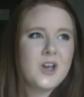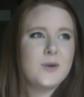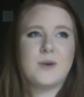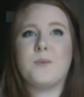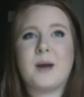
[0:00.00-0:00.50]

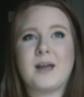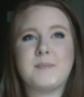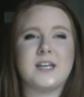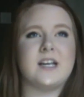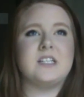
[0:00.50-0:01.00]
You wanna know why?
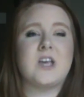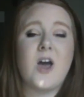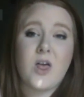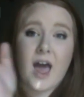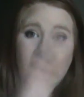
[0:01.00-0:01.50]
Because
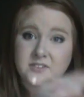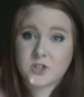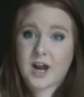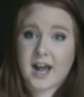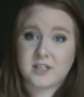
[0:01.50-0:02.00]

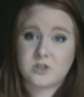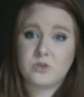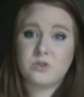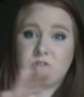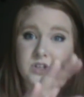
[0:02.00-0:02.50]
after high
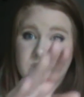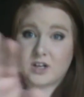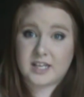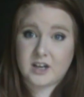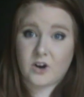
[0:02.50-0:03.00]
school,
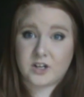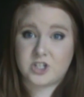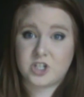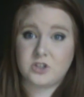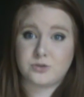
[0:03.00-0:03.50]
there are
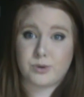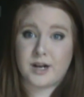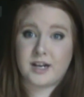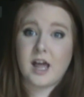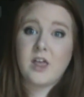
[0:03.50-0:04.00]

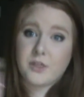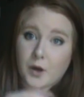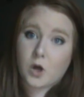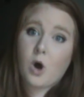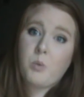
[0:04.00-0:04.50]
children
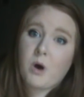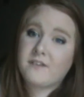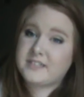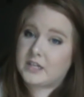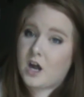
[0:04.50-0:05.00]
that go
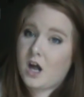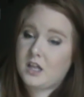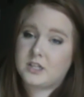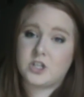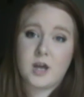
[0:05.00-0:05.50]
off to
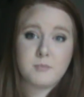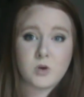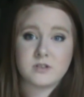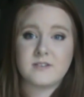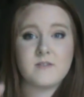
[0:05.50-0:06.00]
college, and
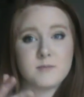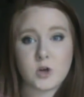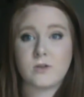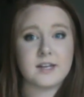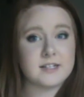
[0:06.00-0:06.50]
most of them
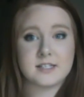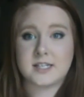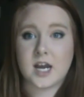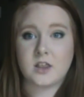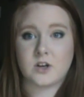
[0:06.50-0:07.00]
don't like to
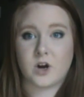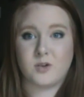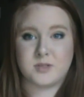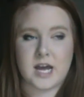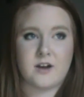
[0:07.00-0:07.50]
stay in their
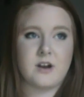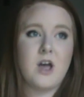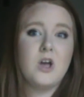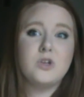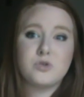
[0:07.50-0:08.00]
hometown,
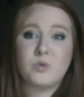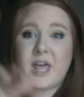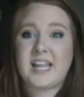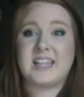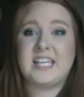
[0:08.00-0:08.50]
so
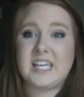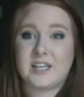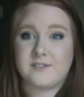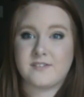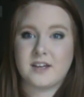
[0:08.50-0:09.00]
they
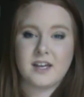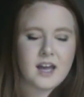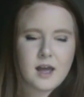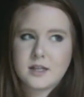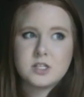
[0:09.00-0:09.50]
leave.
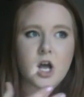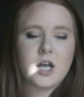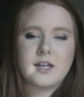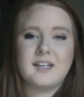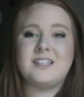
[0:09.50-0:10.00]

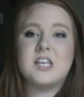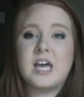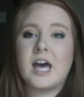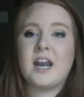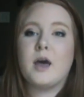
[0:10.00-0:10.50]
It's
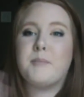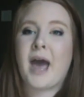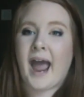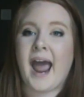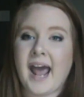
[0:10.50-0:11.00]
gonna
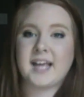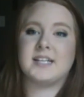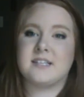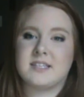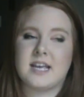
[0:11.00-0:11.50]

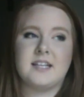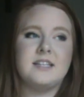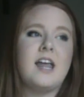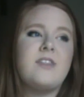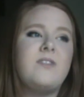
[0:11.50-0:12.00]
pass.
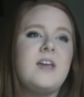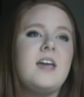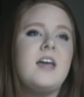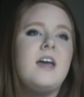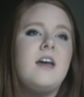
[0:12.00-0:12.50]

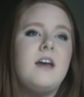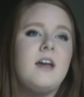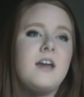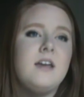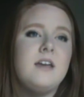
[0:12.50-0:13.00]
Nothing
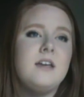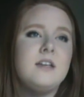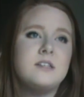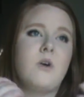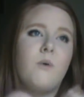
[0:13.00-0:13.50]

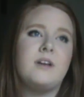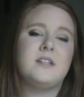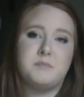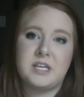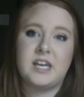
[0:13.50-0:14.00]
is going
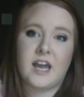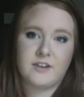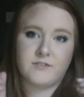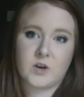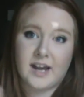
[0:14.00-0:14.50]
to be a
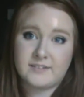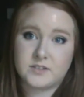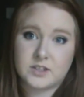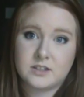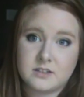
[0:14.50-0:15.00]

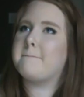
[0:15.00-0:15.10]
forever.